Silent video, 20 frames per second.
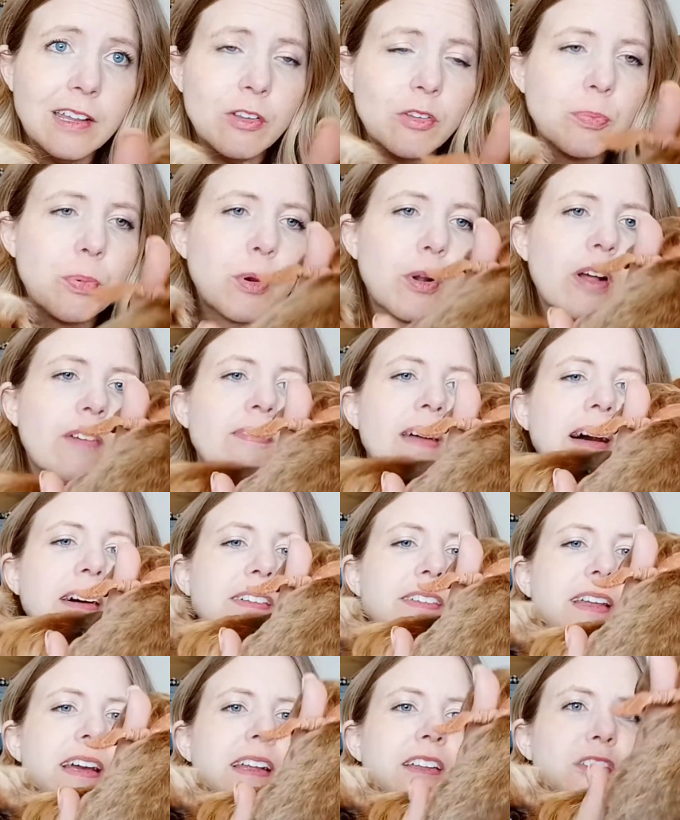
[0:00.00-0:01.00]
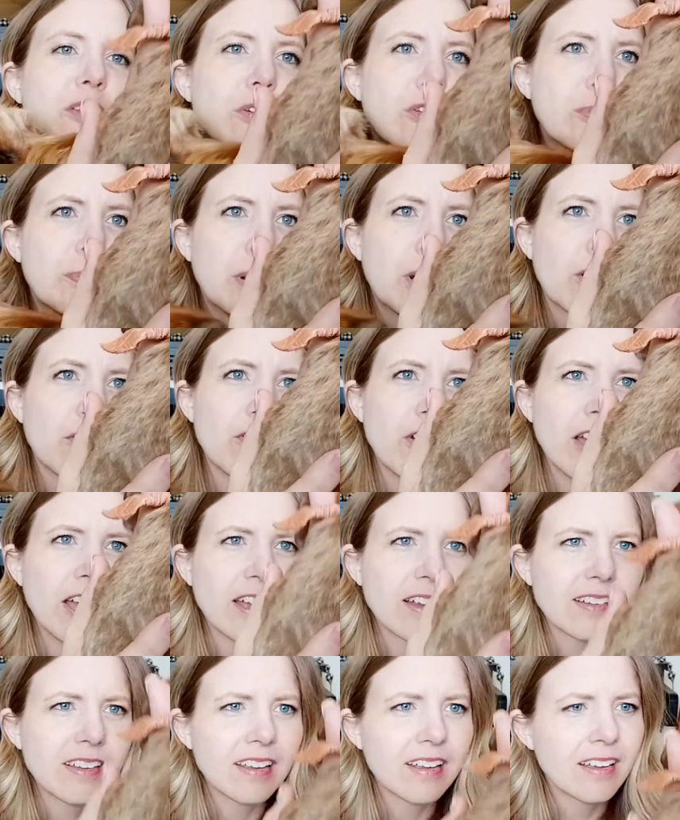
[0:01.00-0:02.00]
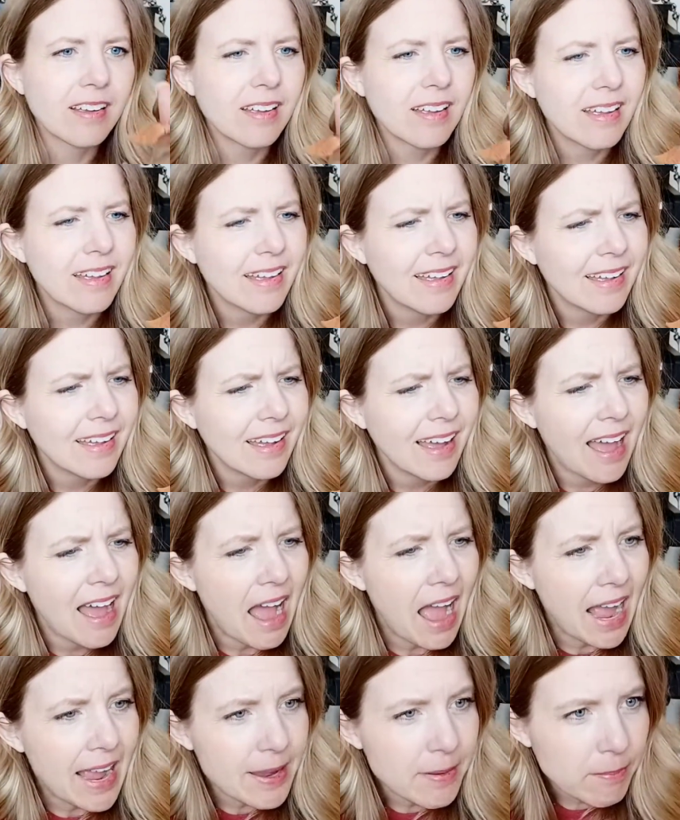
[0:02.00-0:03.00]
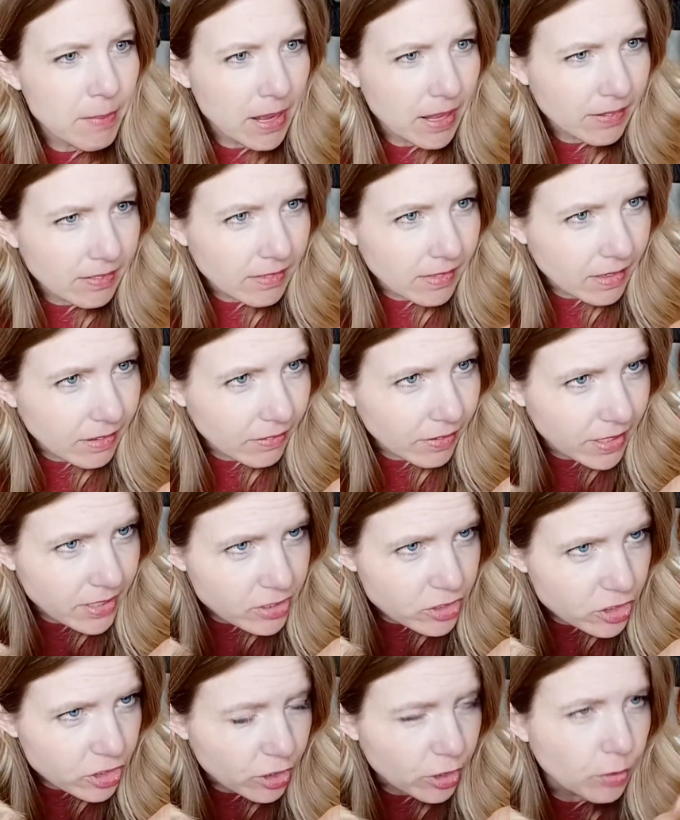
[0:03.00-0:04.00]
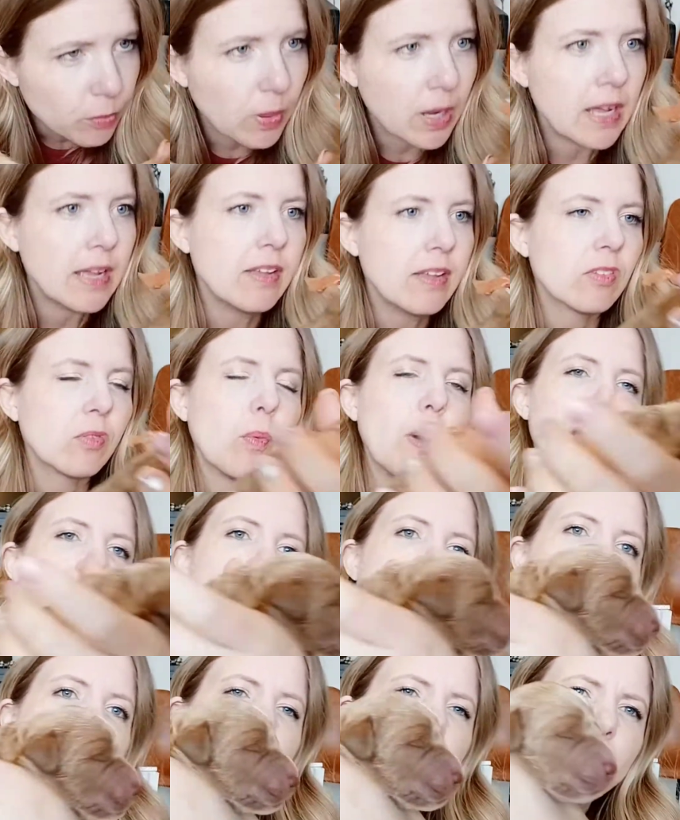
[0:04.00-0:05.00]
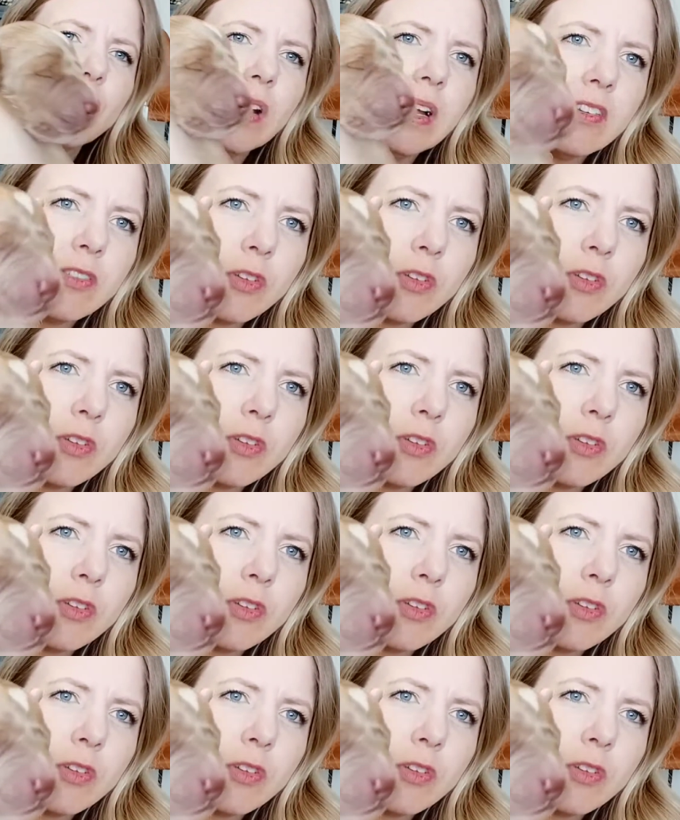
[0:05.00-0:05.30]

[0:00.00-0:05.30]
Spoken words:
was born on Valentine's, so it's perfect. I'm a little unsure what his white on his face